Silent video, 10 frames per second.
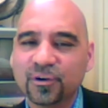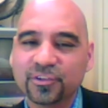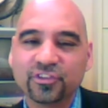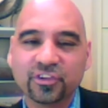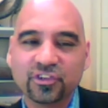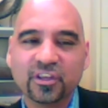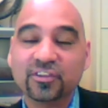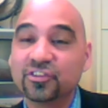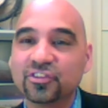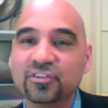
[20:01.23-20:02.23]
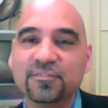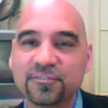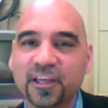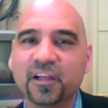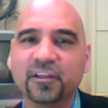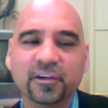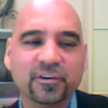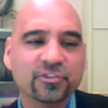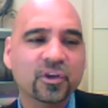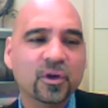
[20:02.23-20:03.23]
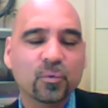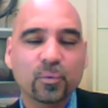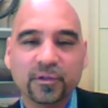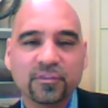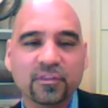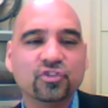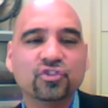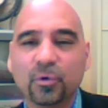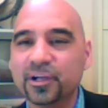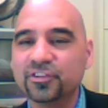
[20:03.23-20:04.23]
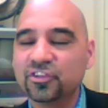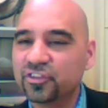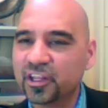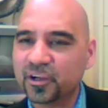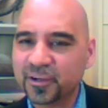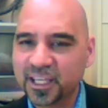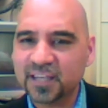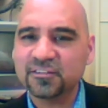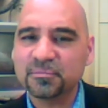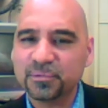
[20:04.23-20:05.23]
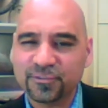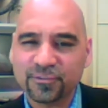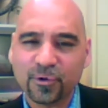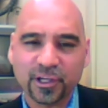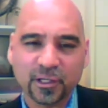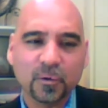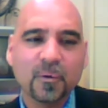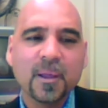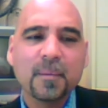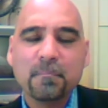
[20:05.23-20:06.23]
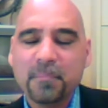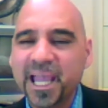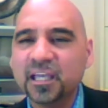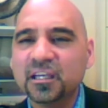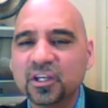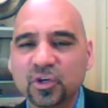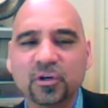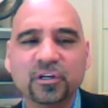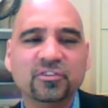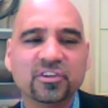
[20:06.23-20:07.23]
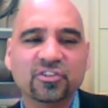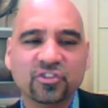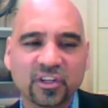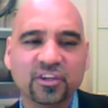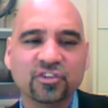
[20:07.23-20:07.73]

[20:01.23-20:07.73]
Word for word: but you create your own successes and failures with the choices that are given before you